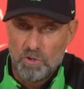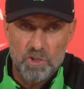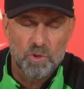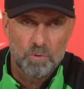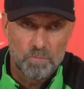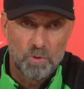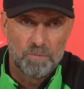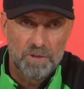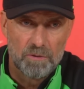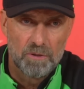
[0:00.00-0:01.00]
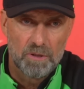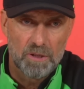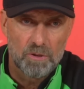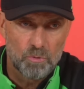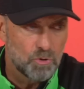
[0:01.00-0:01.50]
He's a good moment
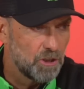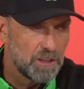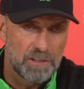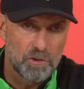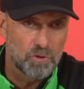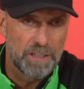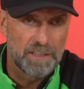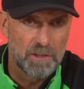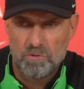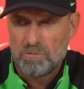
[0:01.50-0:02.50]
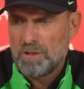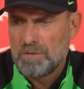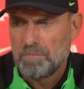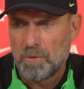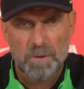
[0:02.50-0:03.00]
and you see that in training. It's not
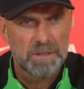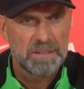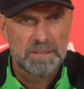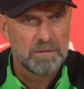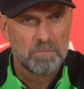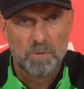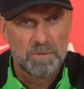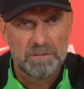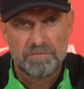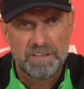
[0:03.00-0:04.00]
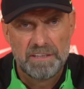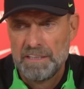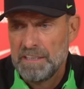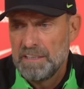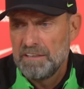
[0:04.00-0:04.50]
important in the moment if he
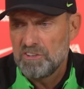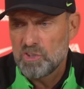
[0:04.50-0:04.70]
if he